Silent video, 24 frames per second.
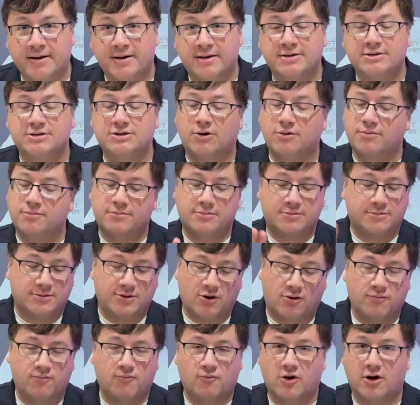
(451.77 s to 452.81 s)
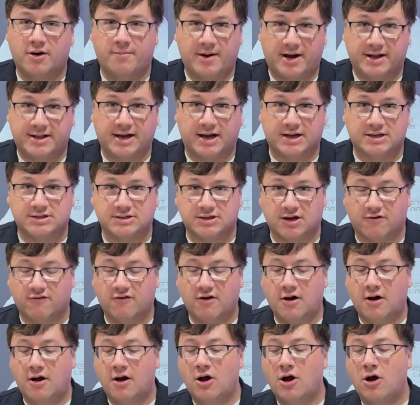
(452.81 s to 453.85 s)
So don't worry about that stuff.
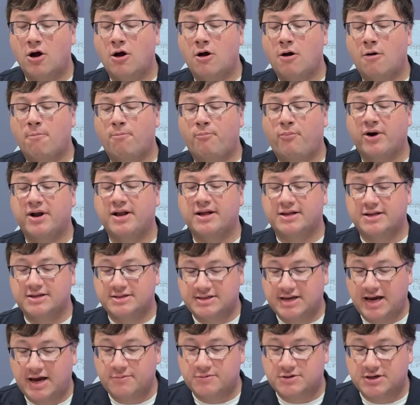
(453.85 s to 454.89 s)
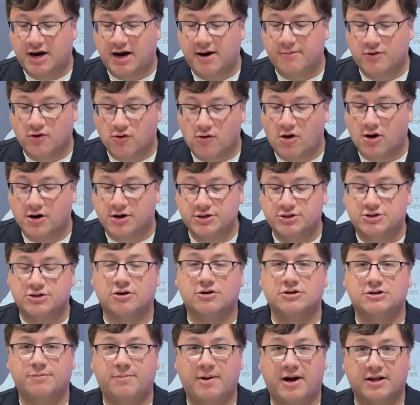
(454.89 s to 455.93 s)
But at the same time, there are
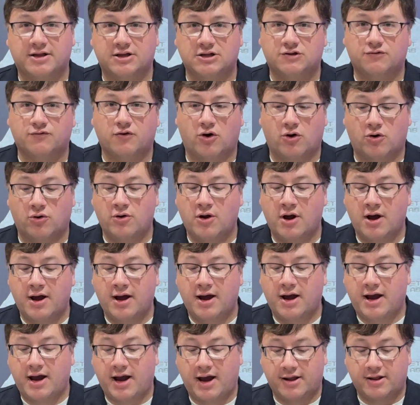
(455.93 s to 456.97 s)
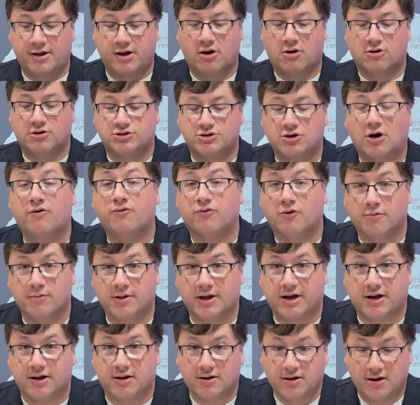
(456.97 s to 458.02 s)
concerns about this phone, and they are software
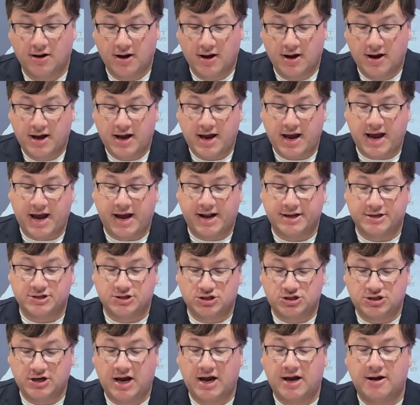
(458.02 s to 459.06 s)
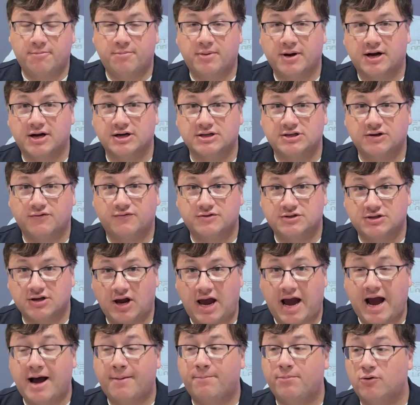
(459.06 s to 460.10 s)
related. And it's a shame because if
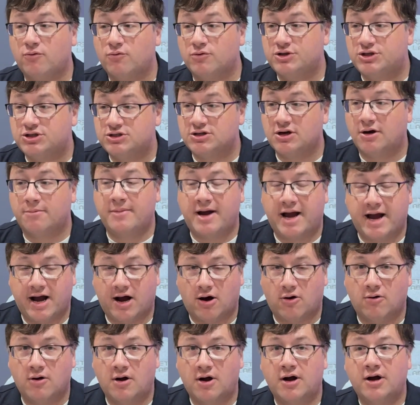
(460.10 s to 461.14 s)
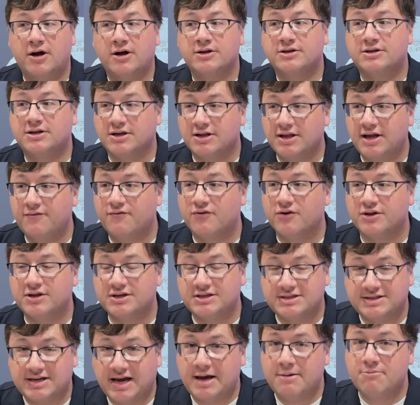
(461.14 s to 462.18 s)
Apple would somehow deliver the
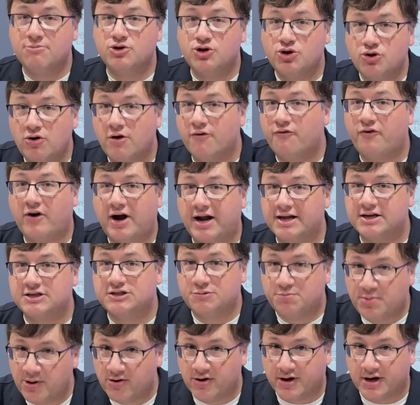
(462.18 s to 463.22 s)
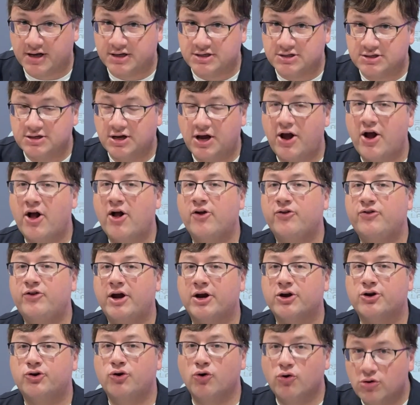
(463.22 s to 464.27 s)
same unified experience
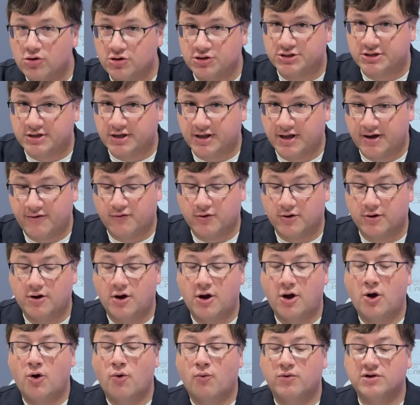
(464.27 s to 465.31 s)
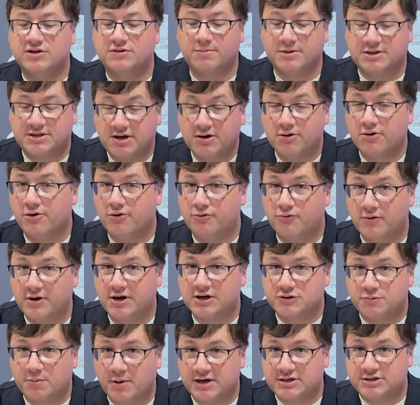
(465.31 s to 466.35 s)
that Google's delivered with Material 3
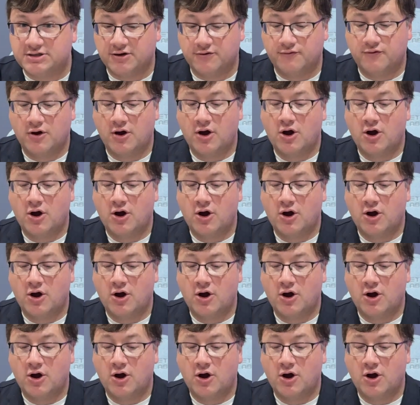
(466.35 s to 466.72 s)
Expressive,